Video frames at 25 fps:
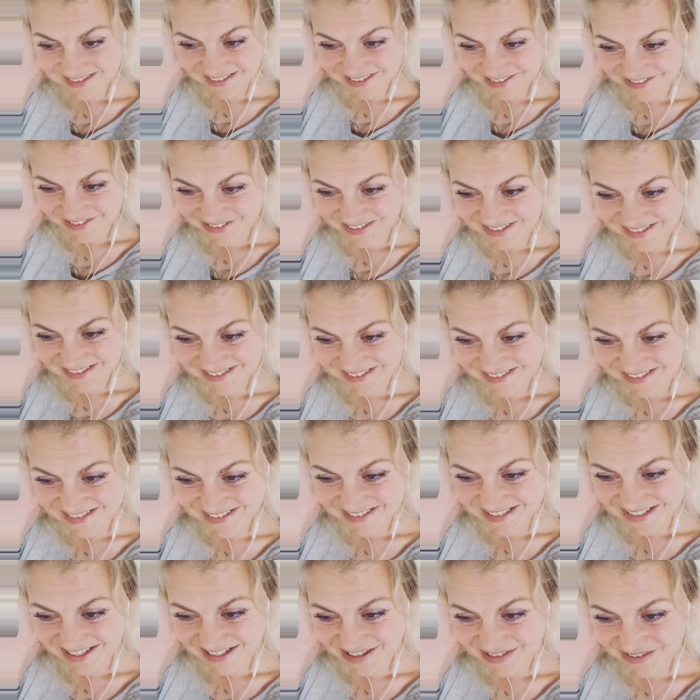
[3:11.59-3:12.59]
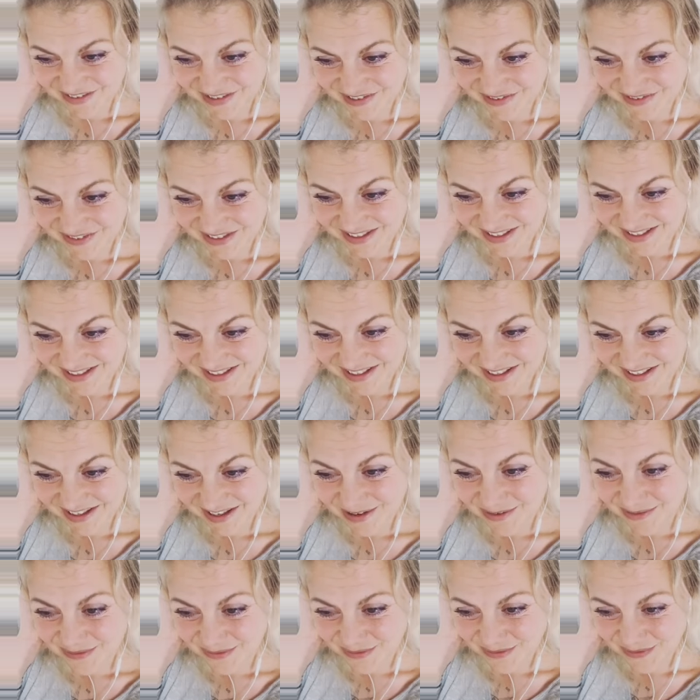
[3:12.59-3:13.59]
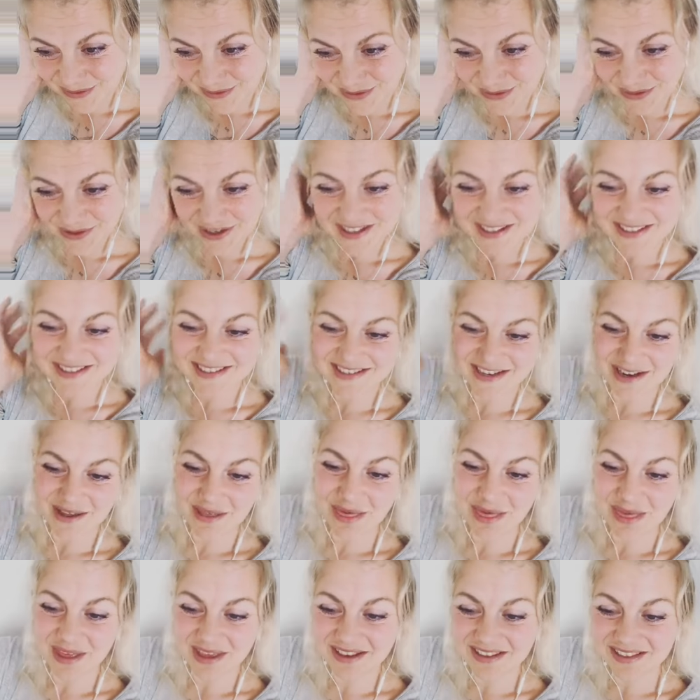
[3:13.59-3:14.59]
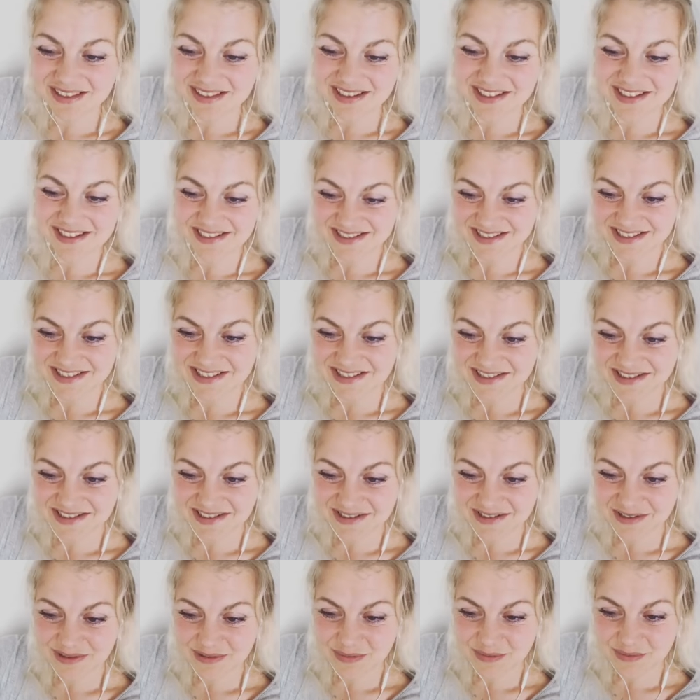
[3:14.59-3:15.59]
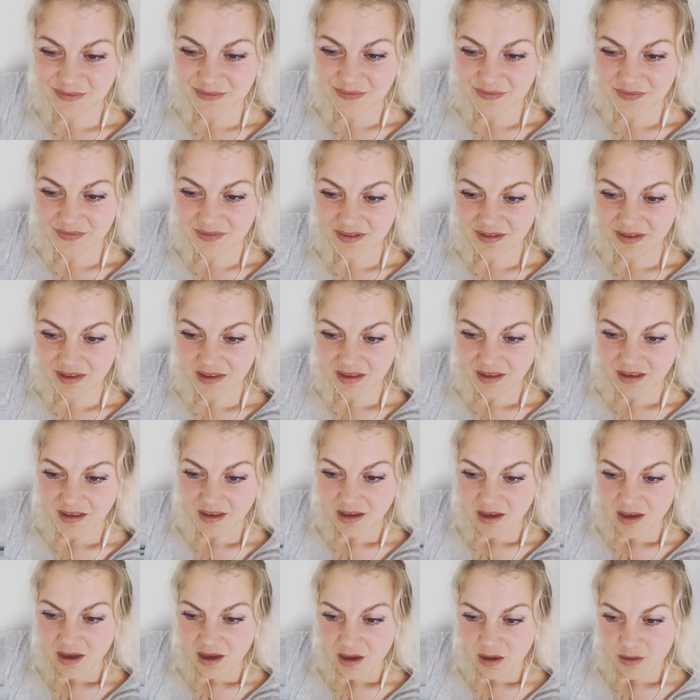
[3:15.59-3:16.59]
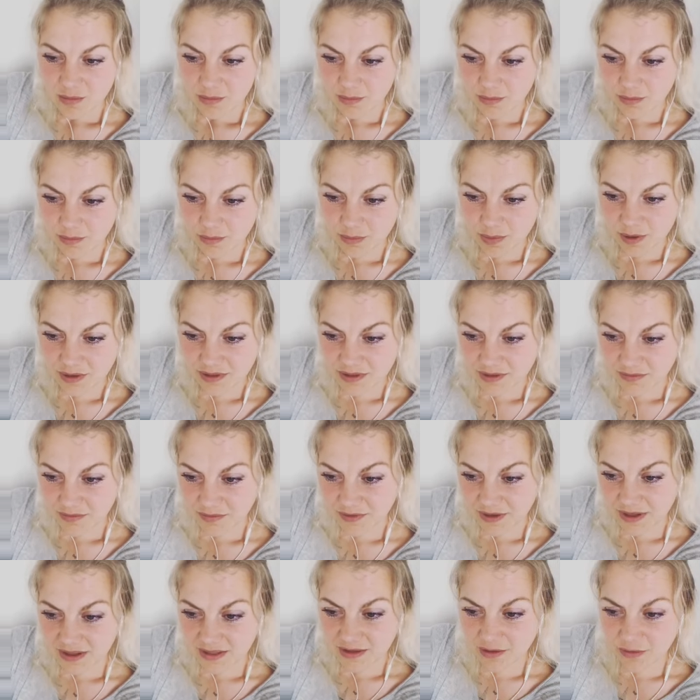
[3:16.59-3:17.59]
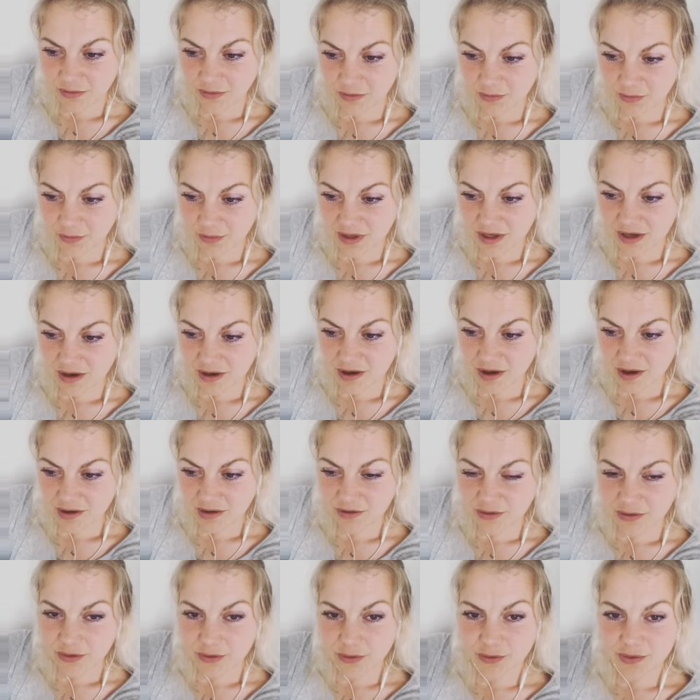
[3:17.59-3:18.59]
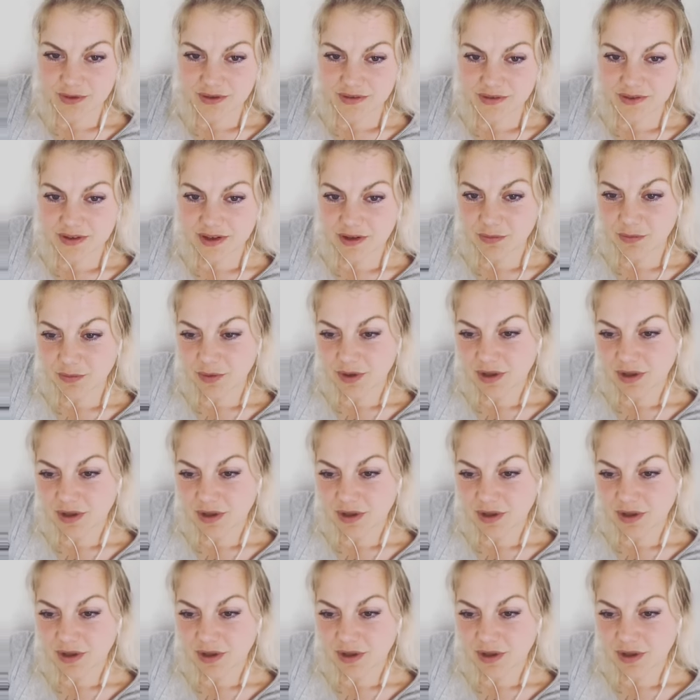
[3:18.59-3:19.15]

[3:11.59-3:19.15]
what is the name of it? Influenza thing that exists. But the thing that we are gonna do is that